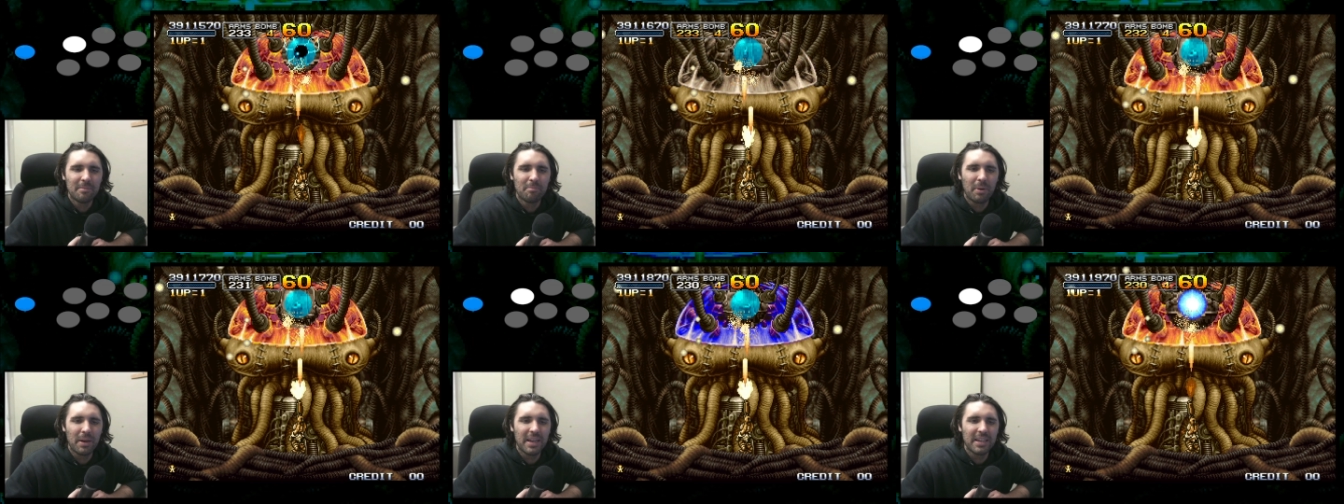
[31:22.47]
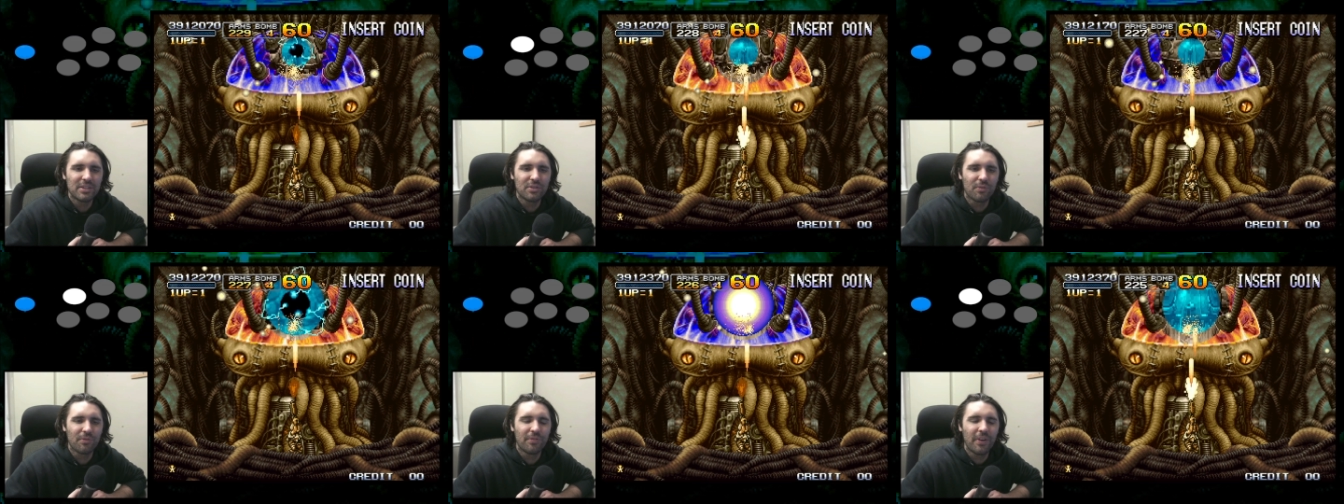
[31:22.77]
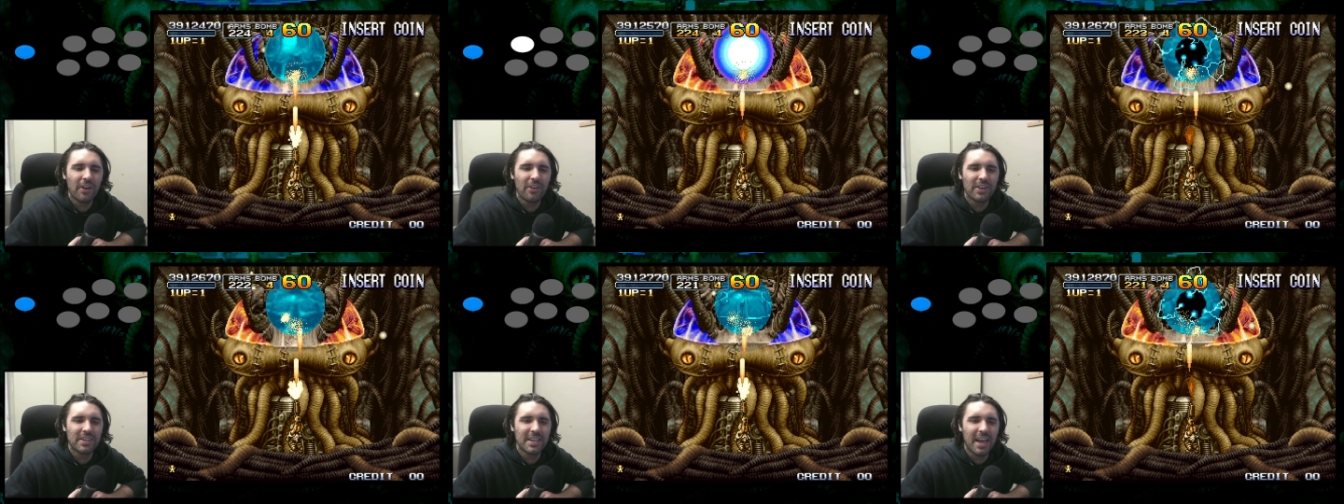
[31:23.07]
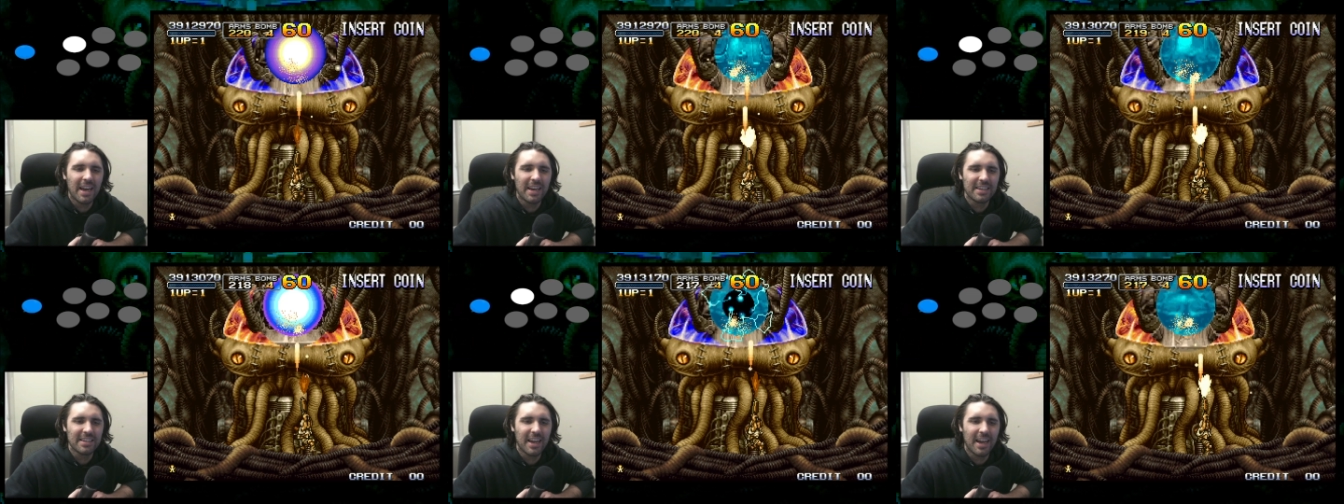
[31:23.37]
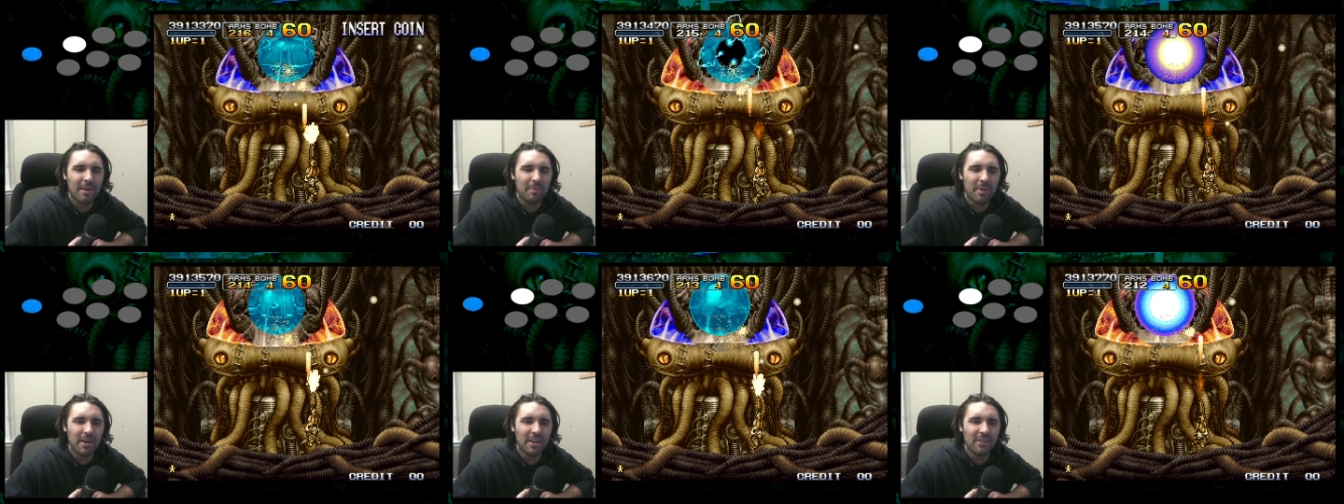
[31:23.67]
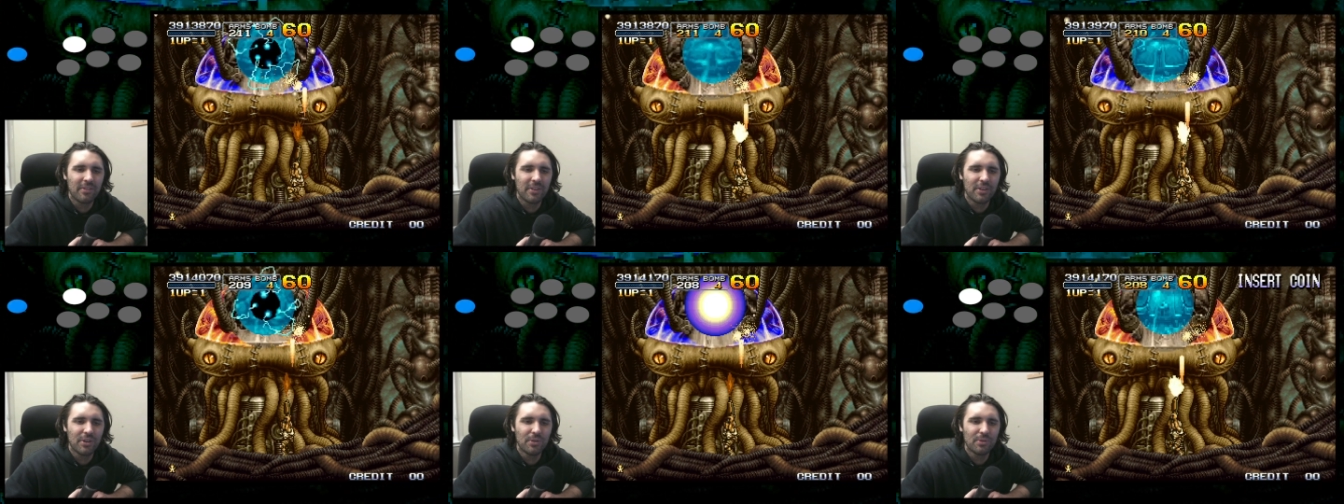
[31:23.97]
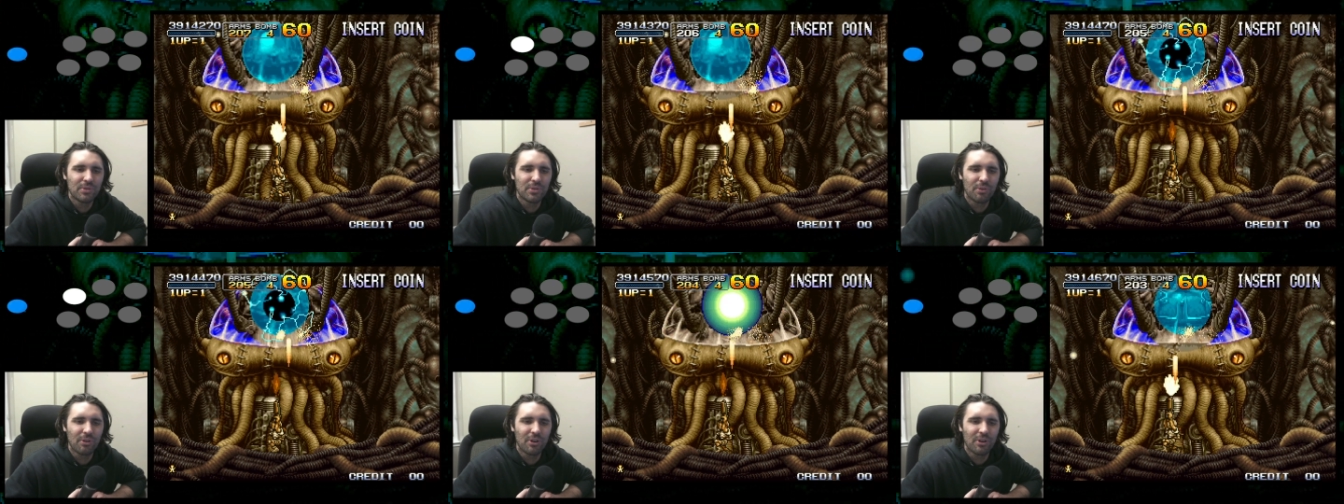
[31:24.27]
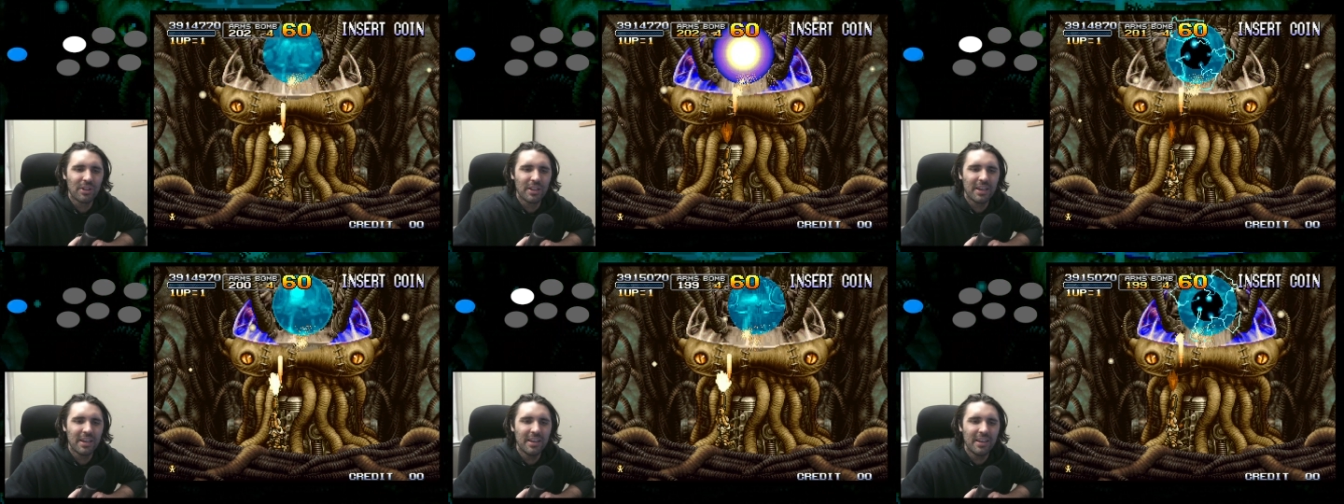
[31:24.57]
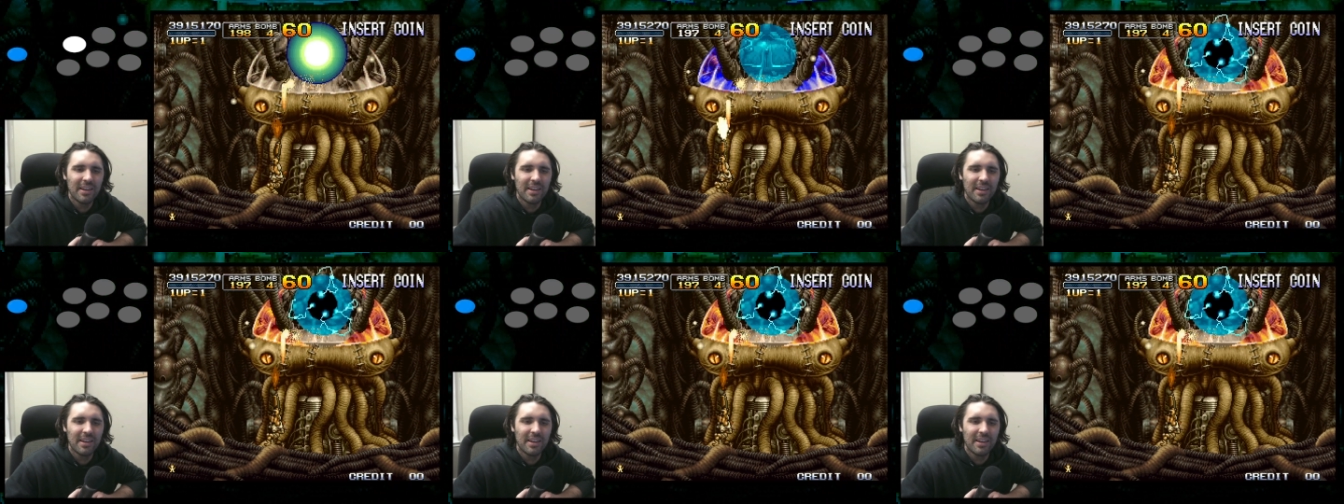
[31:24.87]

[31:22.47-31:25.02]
But it's very tight timing. If you do it too early,